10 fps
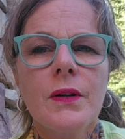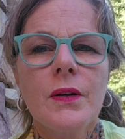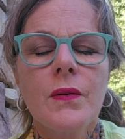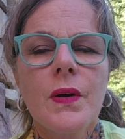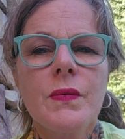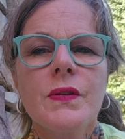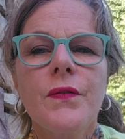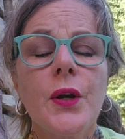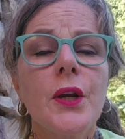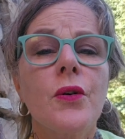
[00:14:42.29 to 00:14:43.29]
you know, it was a
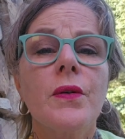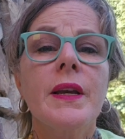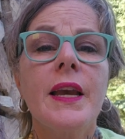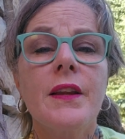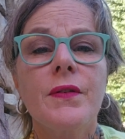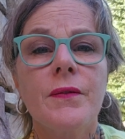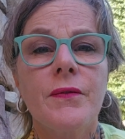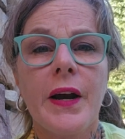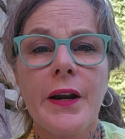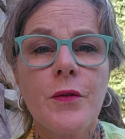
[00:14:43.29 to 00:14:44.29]
very creative
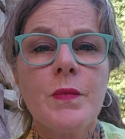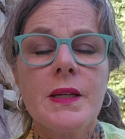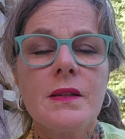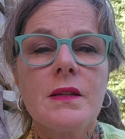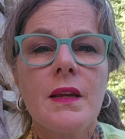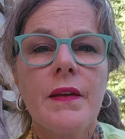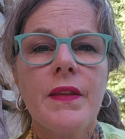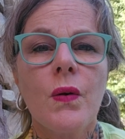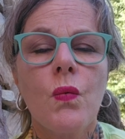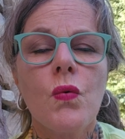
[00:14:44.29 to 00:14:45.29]
environment,
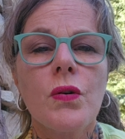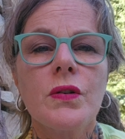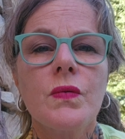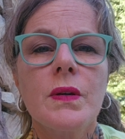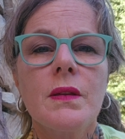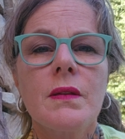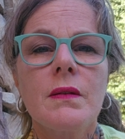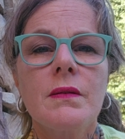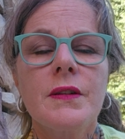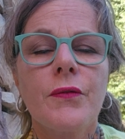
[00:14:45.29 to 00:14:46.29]
and they worked with
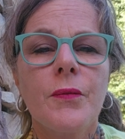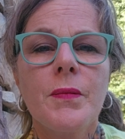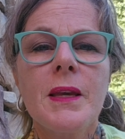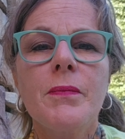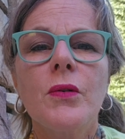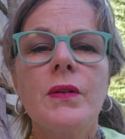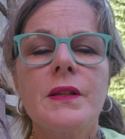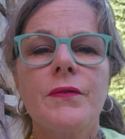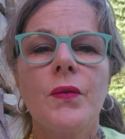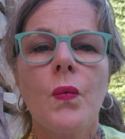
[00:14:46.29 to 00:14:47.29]
different people
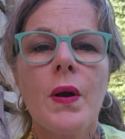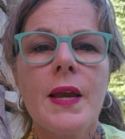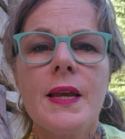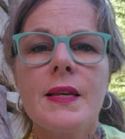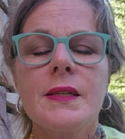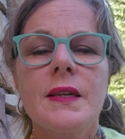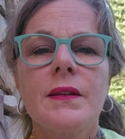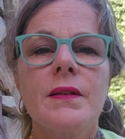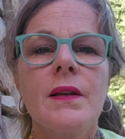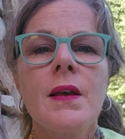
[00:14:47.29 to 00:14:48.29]
in different ways and